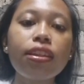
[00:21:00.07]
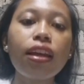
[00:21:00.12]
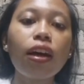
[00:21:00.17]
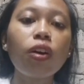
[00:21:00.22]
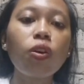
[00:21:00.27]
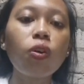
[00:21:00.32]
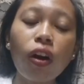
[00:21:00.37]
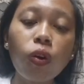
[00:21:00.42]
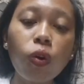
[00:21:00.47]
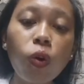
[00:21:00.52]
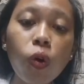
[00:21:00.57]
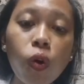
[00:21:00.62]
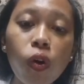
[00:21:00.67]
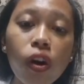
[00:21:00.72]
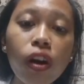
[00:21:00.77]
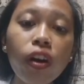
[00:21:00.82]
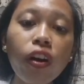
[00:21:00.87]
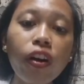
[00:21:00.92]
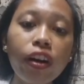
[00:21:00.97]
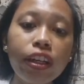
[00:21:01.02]
the
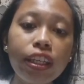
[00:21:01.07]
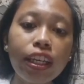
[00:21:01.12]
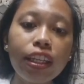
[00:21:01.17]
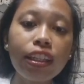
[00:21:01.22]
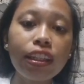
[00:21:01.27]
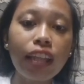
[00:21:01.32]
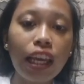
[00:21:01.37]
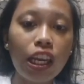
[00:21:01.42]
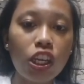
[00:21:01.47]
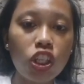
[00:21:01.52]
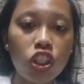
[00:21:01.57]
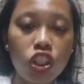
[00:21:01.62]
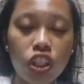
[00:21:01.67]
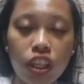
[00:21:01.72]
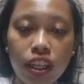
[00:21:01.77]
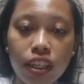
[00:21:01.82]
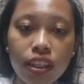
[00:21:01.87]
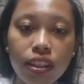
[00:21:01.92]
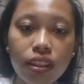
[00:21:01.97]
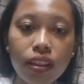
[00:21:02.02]
goal
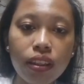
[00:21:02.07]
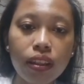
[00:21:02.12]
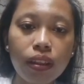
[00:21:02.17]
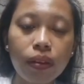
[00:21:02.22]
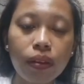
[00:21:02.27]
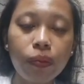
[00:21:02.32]
orientation,